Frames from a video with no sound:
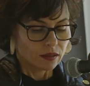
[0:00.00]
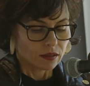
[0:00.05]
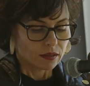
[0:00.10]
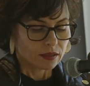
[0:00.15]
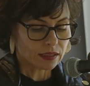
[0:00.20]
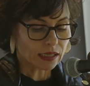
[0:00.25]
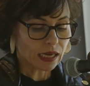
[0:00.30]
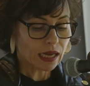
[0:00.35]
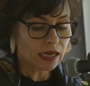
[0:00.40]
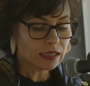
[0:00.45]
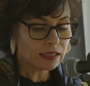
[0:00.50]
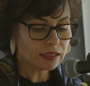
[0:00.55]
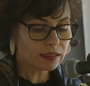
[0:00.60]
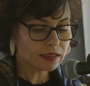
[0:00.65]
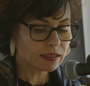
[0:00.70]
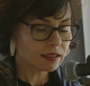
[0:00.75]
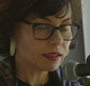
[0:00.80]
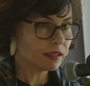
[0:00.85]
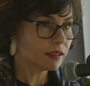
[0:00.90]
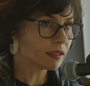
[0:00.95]

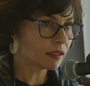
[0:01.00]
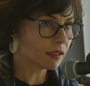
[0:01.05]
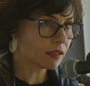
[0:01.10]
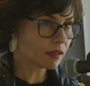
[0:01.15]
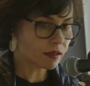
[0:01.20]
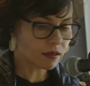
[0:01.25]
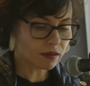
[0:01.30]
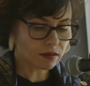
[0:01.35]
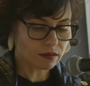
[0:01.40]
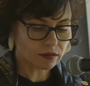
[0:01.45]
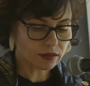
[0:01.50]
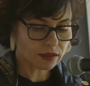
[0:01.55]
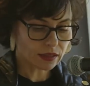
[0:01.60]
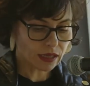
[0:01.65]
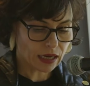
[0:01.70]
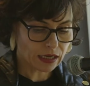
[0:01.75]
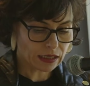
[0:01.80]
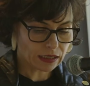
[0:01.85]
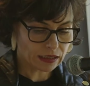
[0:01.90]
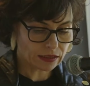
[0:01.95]
Silence is a girl
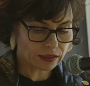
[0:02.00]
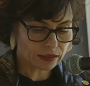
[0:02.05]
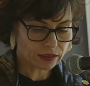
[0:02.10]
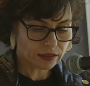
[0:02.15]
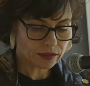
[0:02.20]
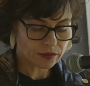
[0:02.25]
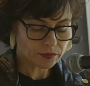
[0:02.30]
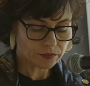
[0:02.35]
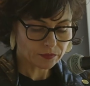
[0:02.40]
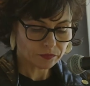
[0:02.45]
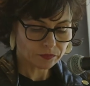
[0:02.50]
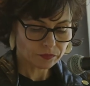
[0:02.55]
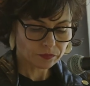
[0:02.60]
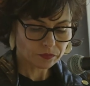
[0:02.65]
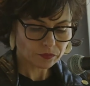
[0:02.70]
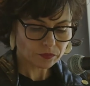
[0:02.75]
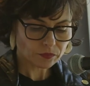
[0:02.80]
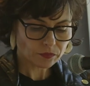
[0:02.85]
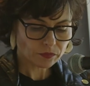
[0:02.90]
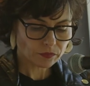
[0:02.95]
silenced.
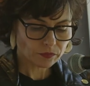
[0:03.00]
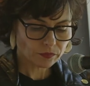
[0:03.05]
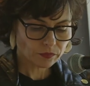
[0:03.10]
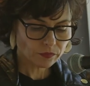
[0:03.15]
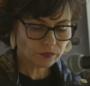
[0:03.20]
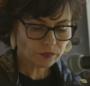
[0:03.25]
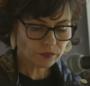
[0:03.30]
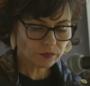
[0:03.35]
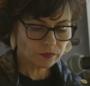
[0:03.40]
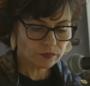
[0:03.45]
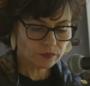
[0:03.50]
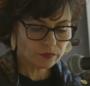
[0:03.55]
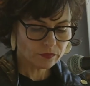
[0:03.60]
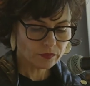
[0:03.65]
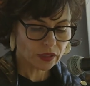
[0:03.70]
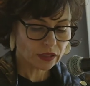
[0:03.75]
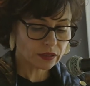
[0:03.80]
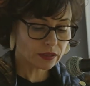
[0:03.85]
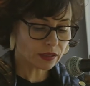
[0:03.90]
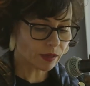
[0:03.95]

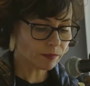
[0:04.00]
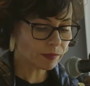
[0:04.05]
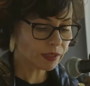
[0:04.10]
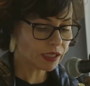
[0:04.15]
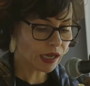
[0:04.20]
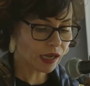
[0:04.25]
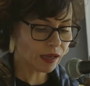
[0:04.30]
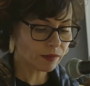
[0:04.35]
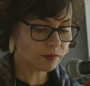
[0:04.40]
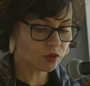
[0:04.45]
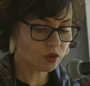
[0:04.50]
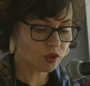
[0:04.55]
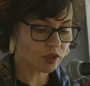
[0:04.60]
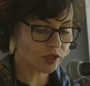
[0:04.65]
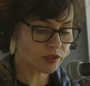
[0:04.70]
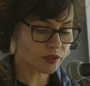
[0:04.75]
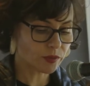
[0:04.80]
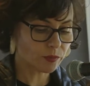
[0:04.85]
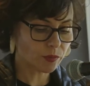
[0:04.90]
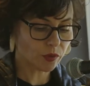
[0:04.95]
Sometimes she
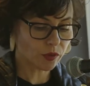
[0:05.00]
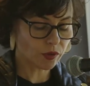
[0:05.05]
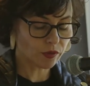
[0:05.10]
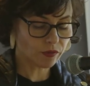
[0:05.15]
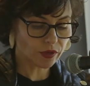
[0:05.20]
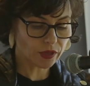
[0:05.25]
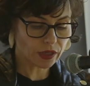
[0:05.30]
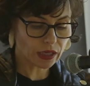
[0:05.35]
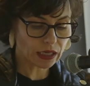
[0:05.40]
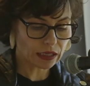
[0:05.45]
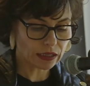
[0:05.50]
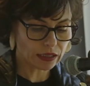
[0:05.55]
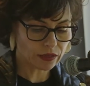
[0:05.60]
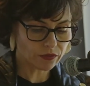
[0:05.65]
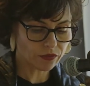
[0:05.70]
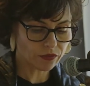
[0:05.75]
is a boy with a clean